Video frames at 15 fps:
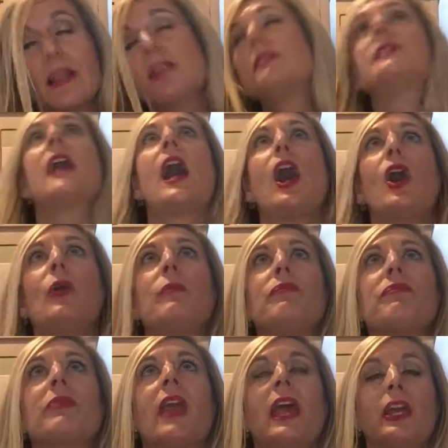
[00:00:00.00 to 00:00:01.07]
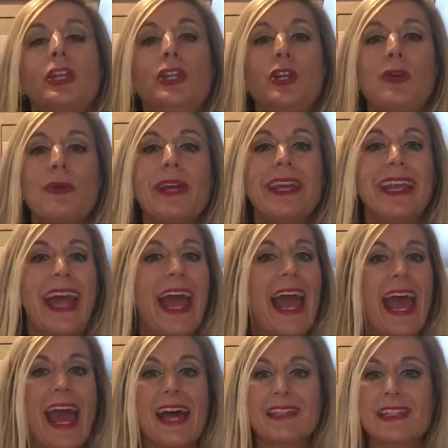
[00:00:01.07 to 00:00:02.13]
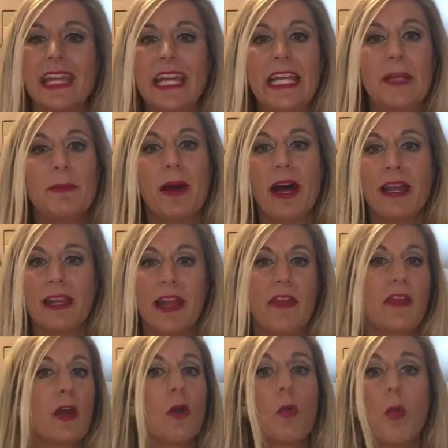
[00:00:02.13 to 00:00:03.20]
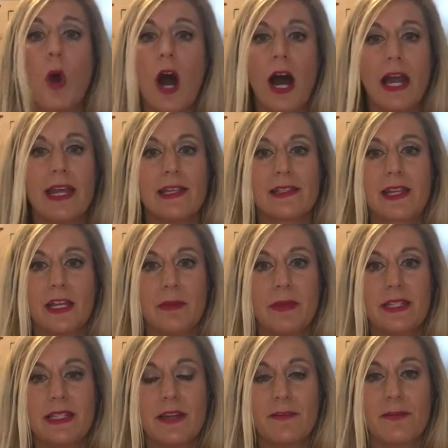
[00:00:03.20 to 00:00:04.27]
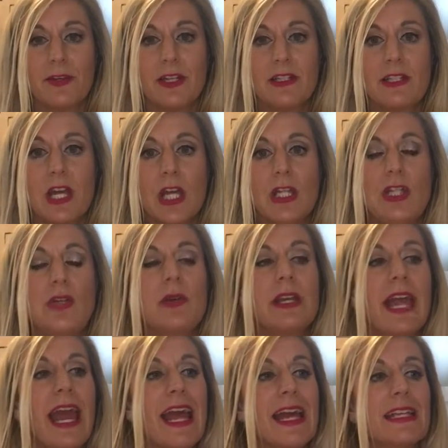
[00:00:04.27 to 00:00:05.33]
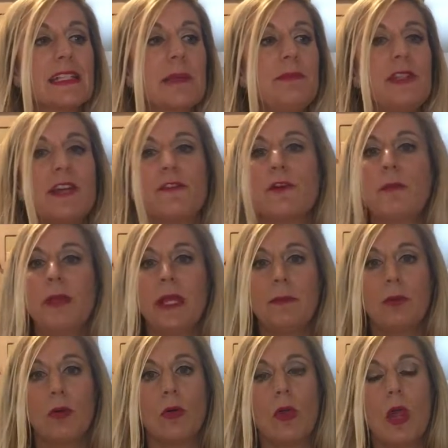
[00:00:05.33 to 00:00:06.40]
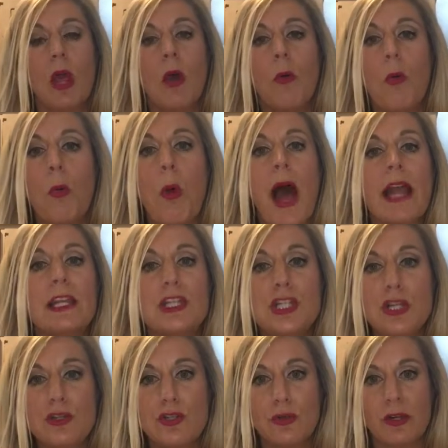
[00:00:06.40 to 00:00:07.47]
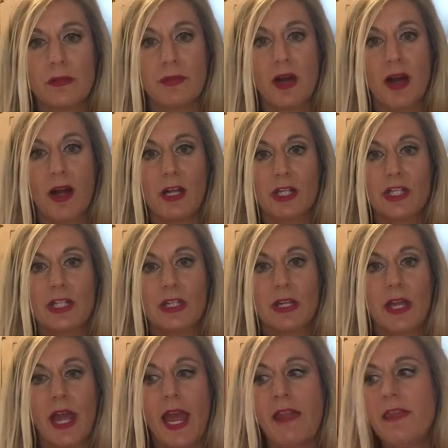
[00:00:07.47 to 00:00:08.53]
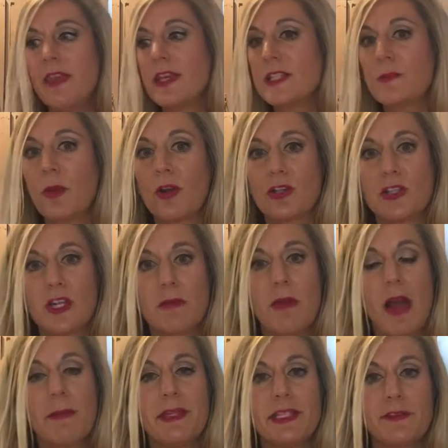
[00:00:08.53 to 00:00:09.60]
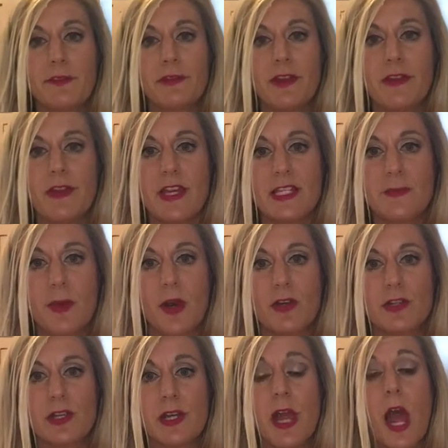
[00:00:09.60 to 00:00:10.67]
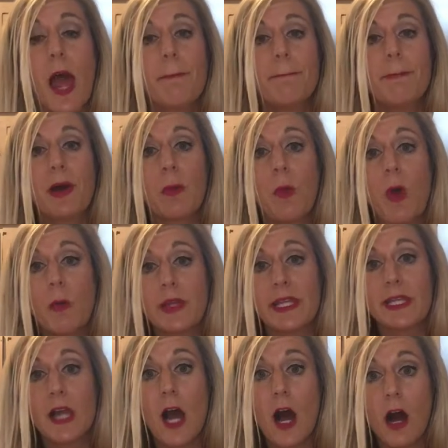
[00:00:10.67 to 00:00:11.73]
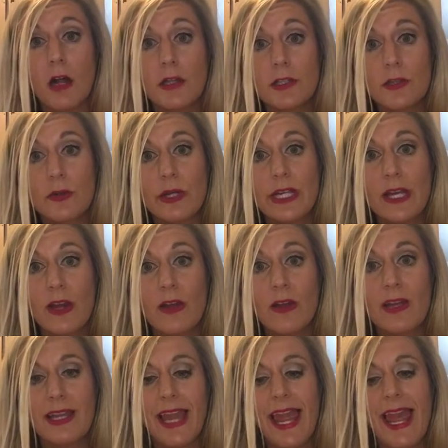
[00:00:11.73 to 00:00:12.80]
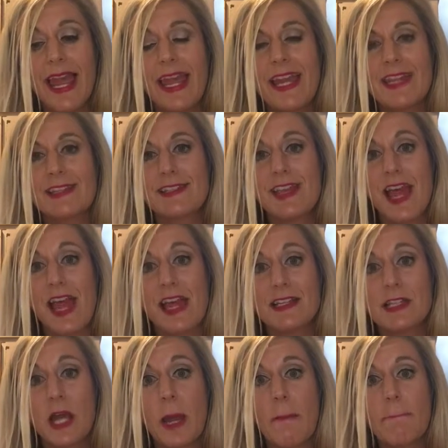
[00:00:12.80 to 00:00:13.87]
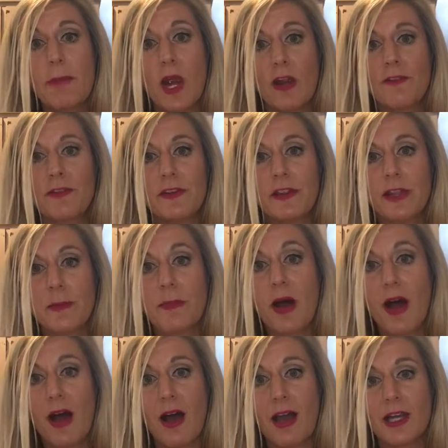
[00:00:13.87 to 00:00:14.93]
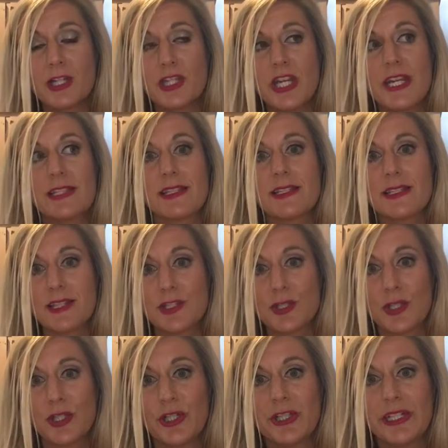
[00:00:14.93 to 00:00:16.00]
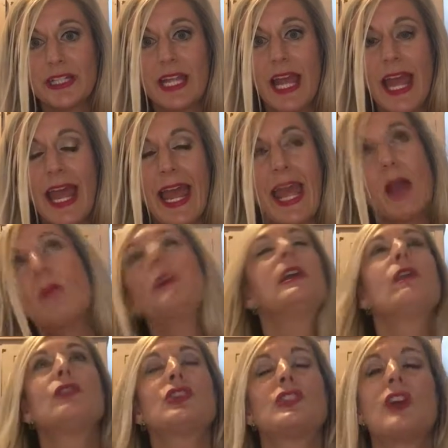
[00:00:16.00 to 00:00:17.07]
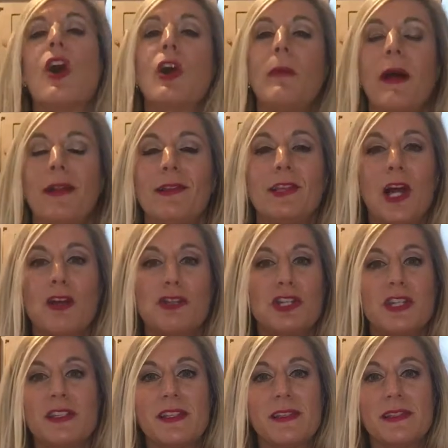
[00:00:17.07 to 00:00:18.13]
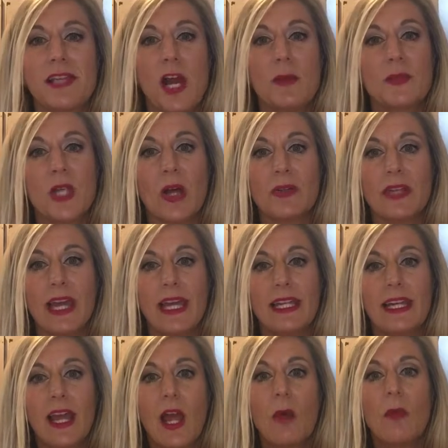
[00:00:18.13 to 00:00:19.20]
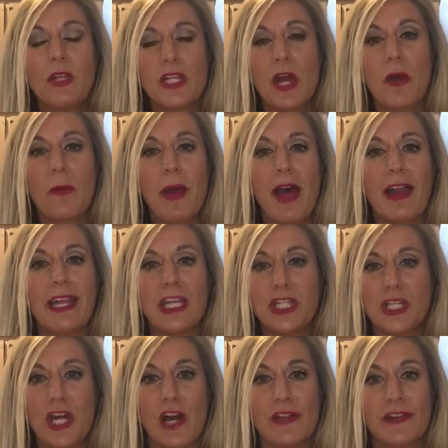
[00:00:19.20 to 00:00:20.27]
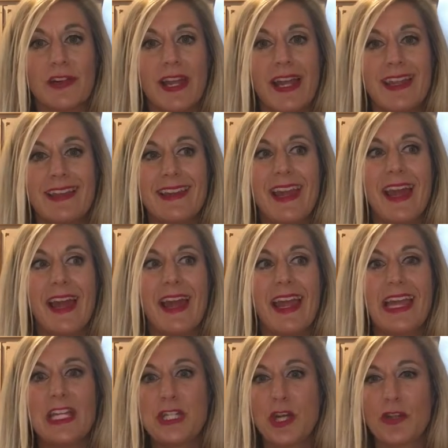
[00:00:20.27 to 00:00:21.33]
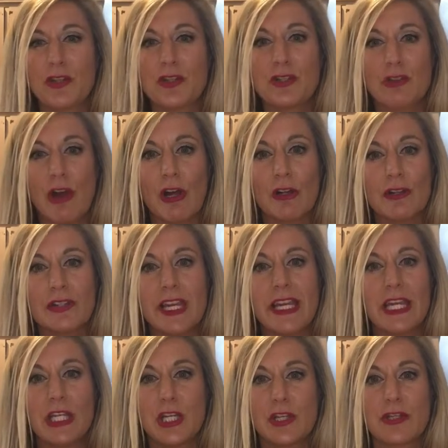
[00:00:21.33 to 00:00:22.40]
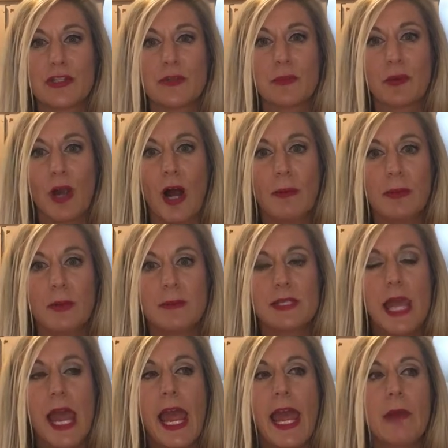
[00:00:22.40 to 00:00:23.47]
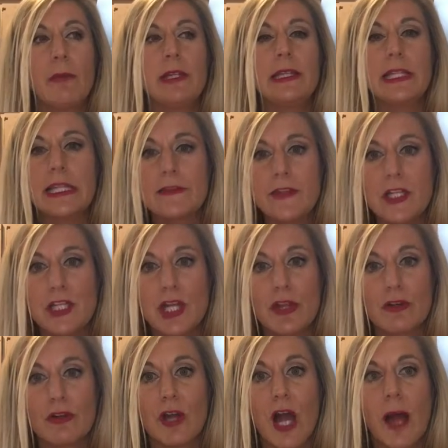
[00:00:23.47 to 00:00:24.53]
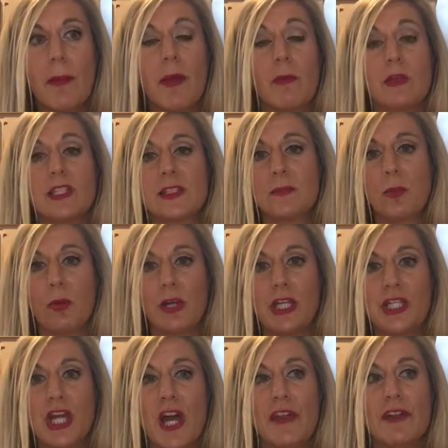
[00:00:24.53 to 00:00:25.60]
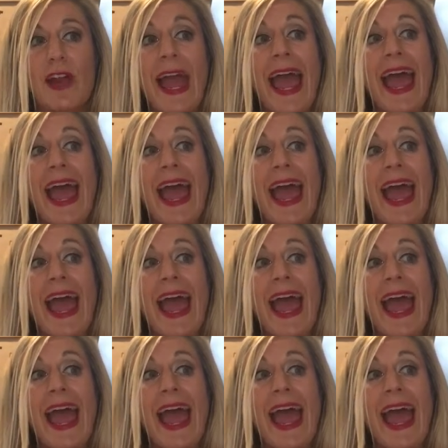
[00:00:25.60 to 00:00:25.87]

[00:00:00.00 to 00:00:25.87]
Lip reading: So you can ask anybody and their why is going to be different. You can ask different people, well, why did you join Posh? And this person might be different than this person. But what we can all agree on is that Perfectly Posh is a sisterhood. And we don't just talk about lotions and soaps all day. We know about each other and each other's struggles and each other's problems. And we lift each other up and we support each other.